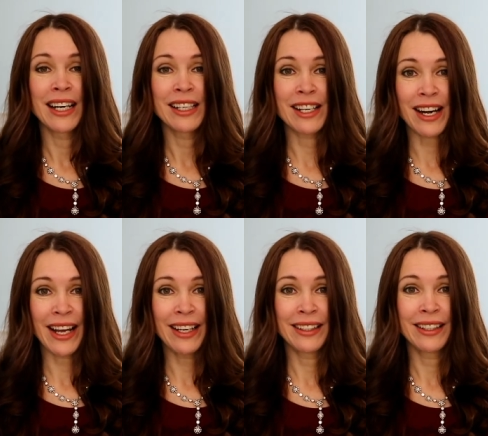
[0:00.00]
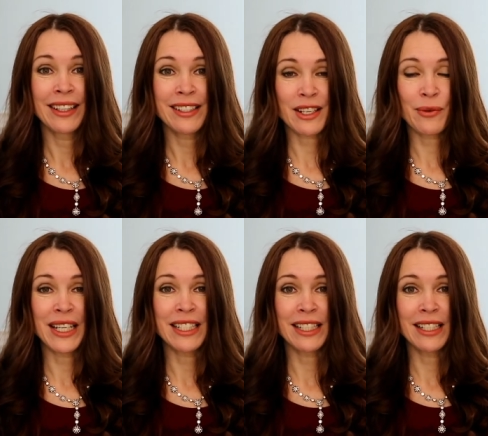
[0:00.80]
Re is
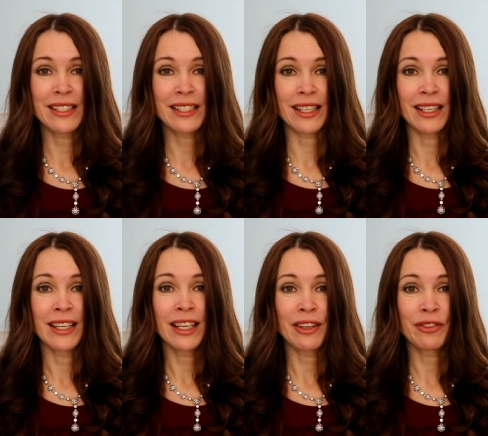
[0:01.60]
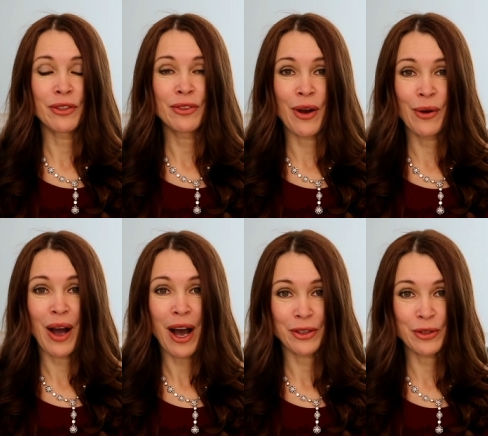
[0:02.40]
quite easy if you know
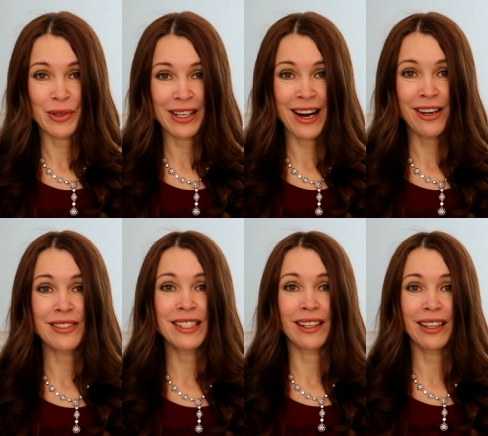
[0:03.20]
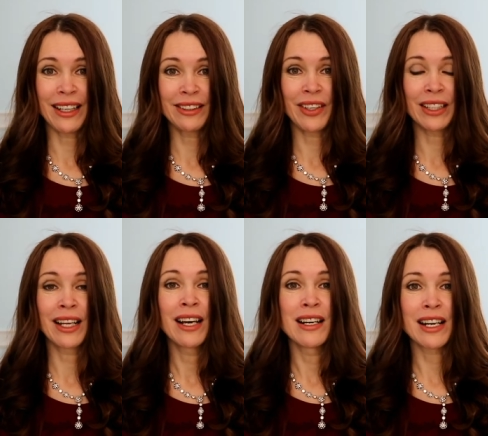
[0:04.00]
how to pronounce the
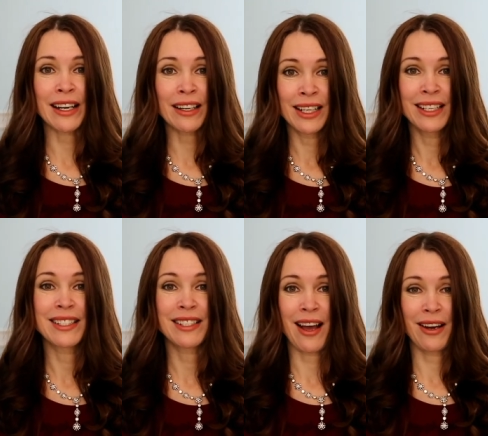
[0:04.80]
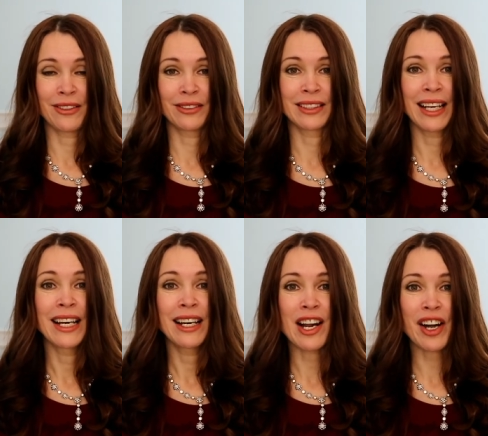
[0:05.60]
Latvian r sound.
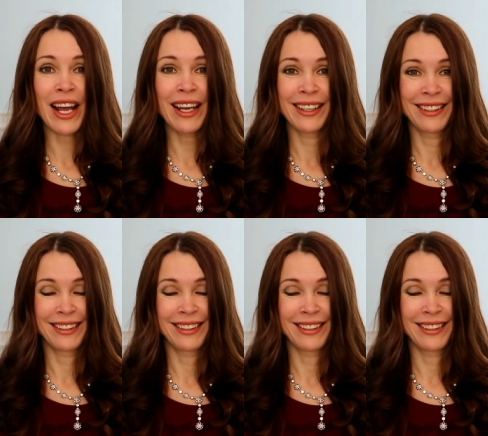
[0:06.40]
Re.